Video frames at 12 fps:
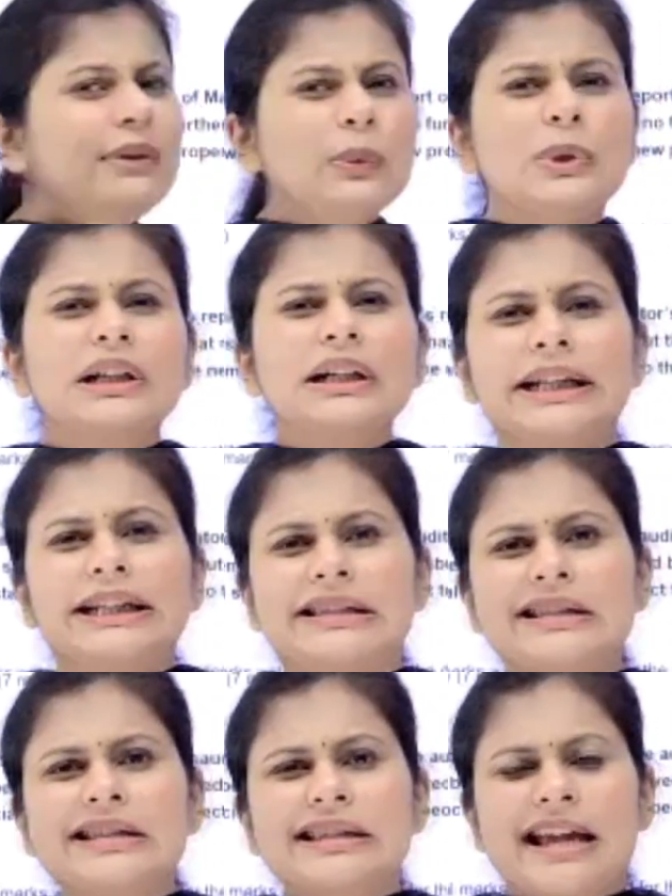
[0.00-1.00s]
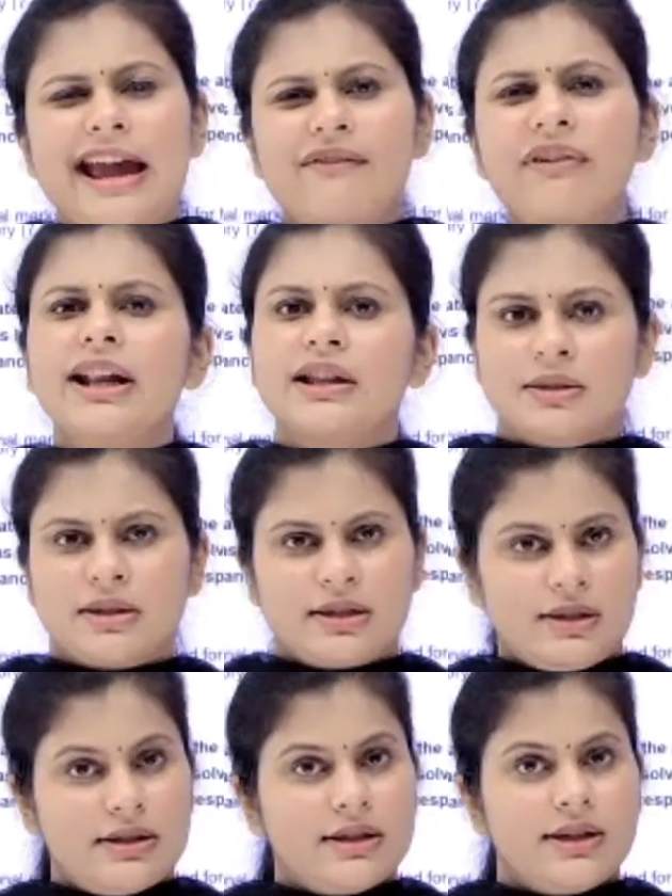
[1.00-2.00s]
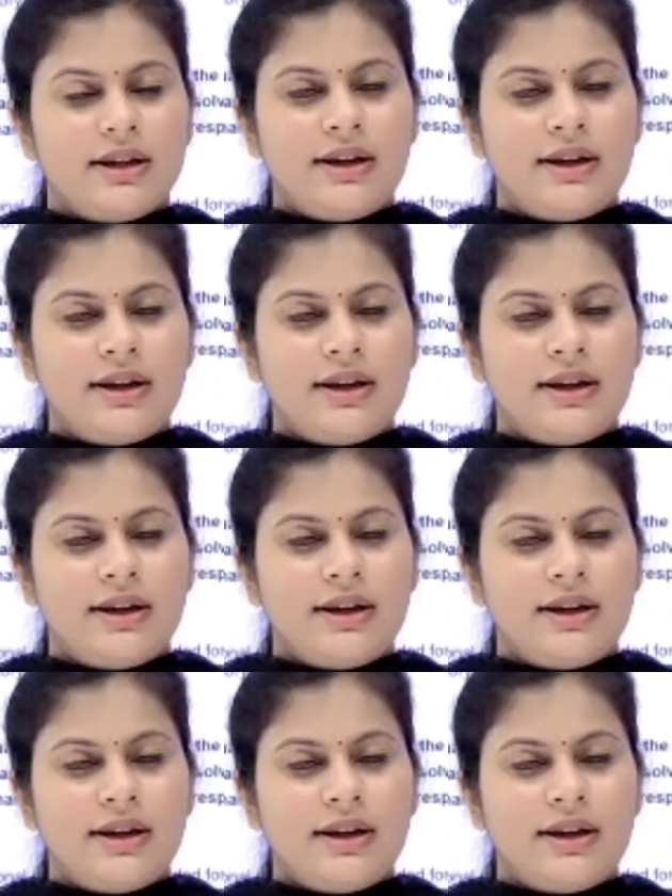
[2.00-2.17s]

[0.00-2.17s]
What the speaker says: in world is this evidence?